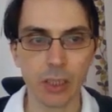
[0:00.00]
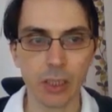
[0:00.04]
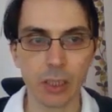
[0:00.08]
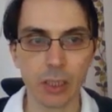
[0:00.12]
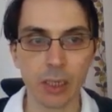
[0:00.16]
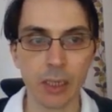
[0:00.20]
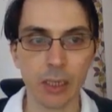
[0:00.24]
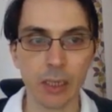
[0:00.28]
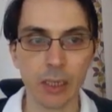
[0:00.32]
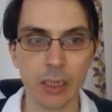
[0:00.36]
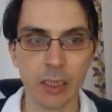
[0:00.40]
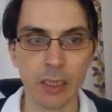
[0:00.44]

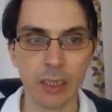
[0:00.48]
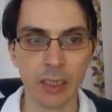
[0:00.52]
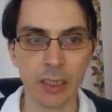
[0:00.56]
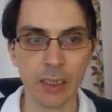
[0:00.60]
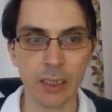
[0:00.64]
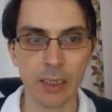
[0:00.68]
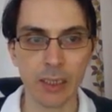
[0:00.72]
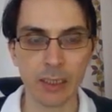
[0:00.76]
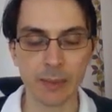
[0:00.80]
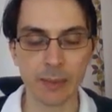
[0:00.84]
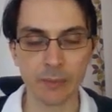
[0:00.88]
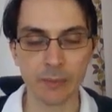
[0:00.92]

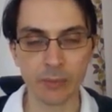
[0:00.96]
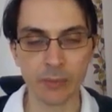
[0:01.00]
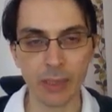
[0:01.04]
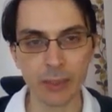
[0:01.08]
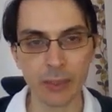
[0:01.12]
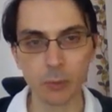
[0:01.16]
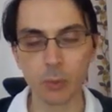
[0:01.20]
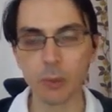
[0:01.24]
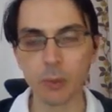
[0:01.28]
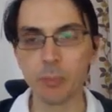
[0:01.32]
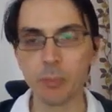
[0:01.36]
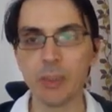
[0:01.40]
Uh, that
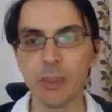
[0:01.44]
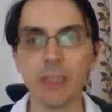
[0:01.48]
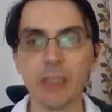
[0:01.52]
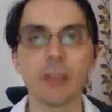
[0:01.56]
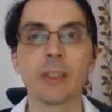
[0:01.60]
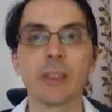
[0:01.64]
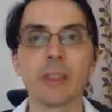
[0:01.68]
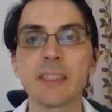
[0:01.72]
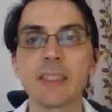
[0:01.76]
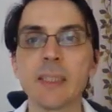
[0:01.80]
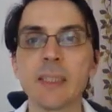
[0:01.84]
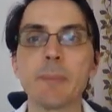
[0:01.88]
will be on a
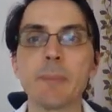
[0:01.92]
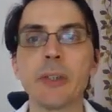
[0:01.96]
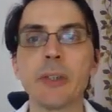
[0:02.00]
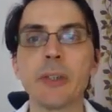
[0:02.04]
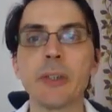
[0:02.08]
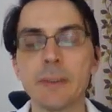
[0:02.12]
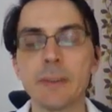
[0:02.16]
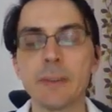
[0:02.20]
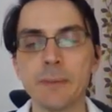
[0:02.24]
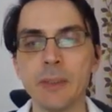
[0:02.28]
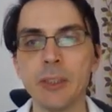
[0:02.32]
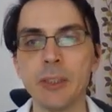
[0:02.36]
separate
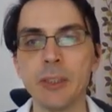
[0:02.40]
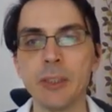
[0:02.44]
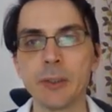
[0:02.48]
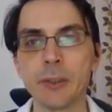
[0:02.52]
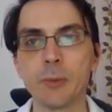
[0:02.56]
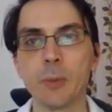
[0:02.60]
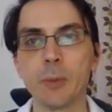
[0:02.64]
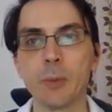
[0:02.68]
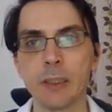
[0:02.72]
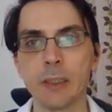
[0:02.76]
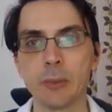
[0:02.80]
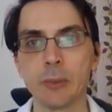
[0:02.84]
video
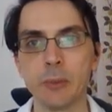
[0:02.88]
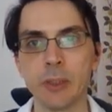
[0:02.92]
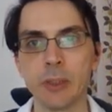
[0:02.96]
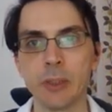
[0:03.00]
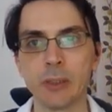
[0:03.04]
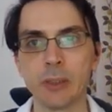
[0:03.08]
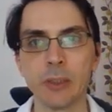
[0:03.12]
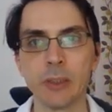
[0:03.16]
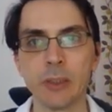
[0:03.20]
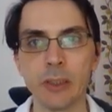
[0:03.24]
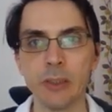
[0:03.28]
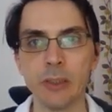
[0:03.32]
where we're
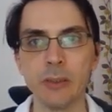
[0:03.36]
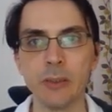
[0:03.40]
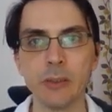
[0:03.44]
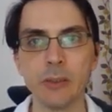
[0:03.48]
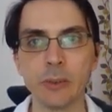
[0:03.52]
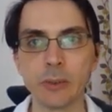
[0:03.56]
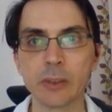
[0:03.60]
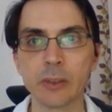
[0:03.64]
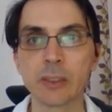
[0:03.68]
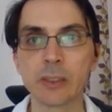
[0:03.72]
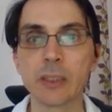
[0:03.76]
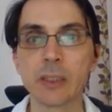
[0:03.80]
gonna
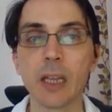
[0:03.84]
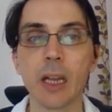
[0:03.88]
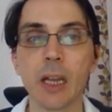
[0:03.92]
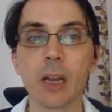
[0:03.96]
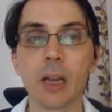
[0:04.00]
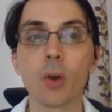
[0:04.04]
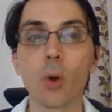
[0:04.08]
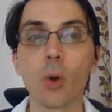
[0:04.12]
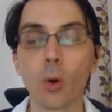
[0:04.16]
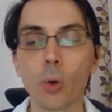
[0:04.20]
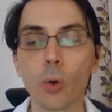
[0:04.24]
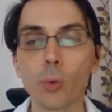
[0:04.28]
use
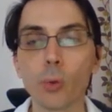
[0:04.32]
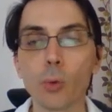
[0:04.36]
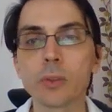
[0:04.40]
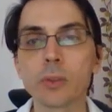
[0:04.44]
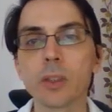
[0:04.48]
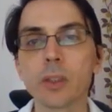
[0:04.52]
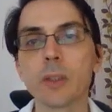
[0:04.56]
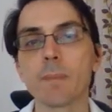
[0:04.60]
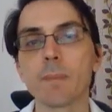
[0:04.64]
code